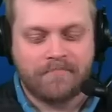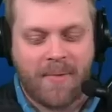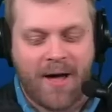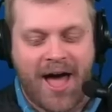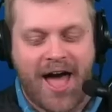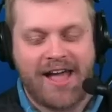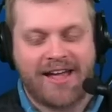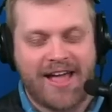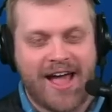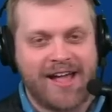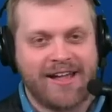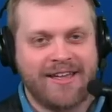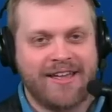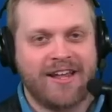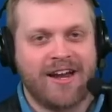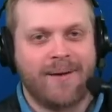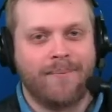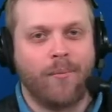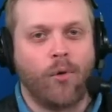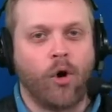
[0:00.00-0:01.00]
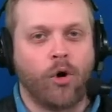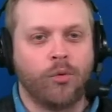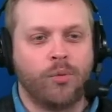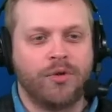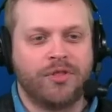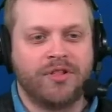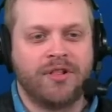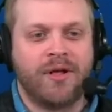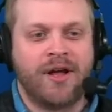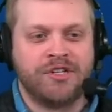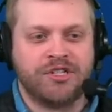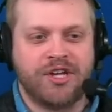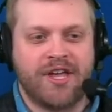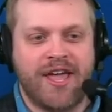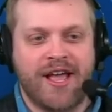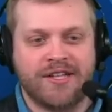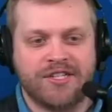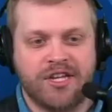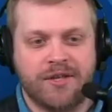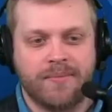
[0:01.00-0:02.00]
I, I can get on board with Calijah
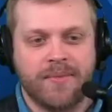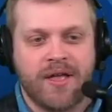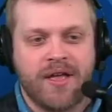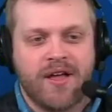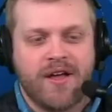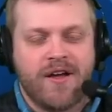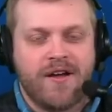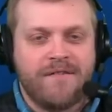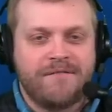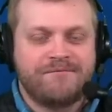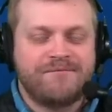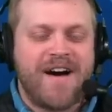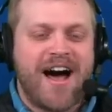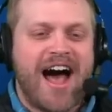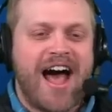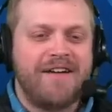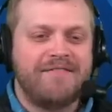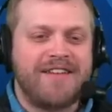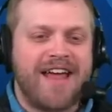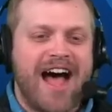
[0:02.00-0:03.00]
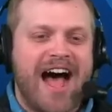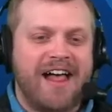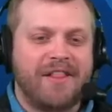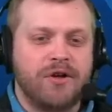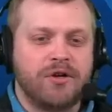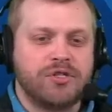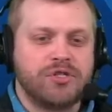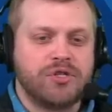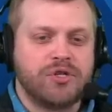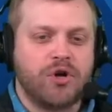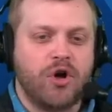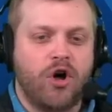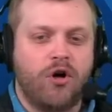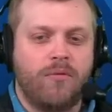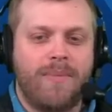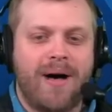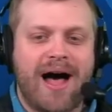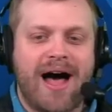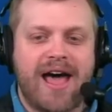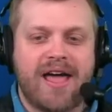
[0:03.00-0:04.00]
Kancey. $5, Cole
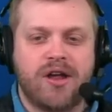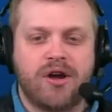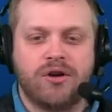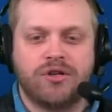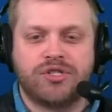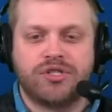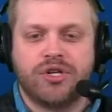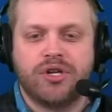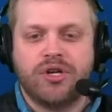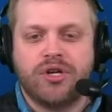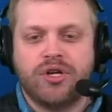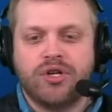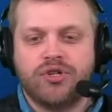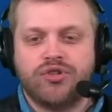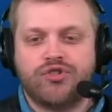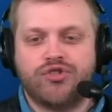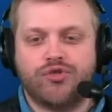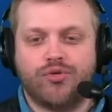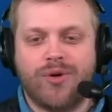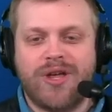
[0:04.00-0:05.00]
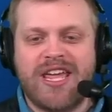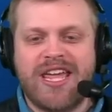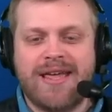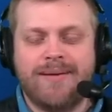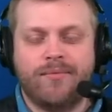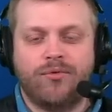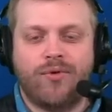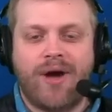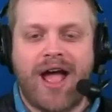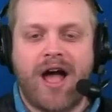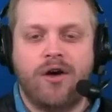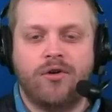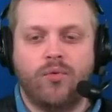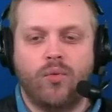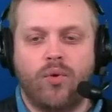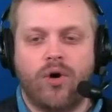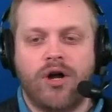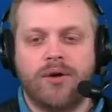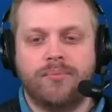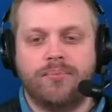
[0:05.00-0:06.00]
Myers. Dream round
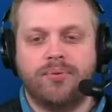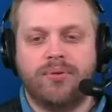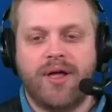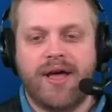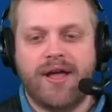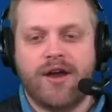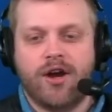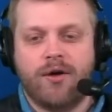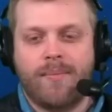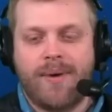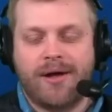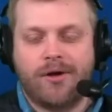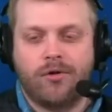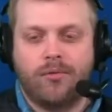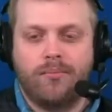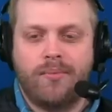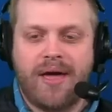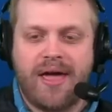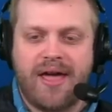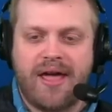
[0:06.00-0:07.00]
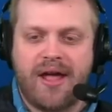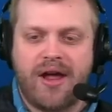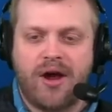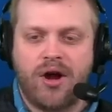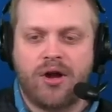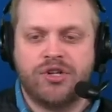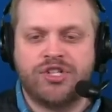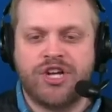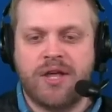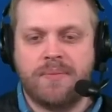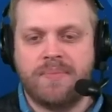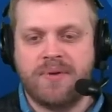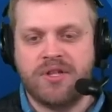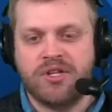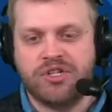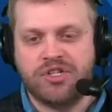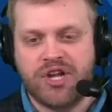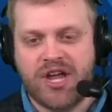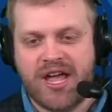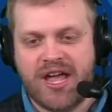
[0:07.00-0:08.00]
one player. Michael Mayer,
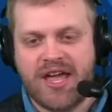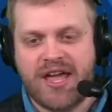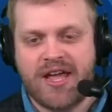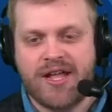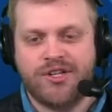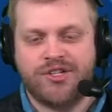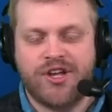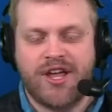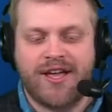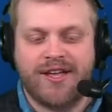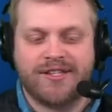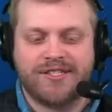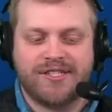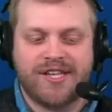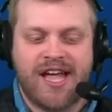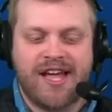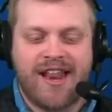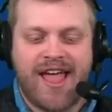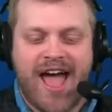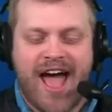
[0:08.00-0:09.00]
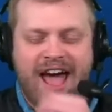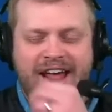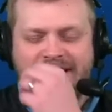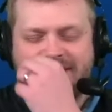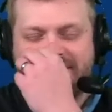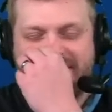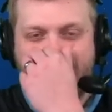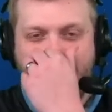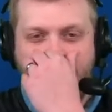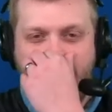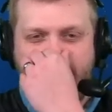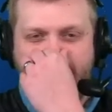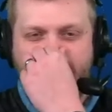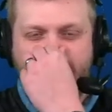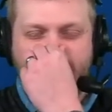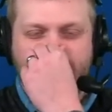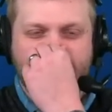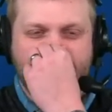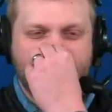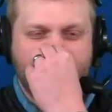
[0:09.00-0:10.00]
JPJ, JSN, Addison,
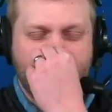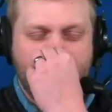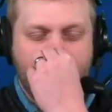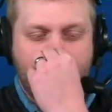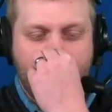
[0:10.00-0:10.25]
others.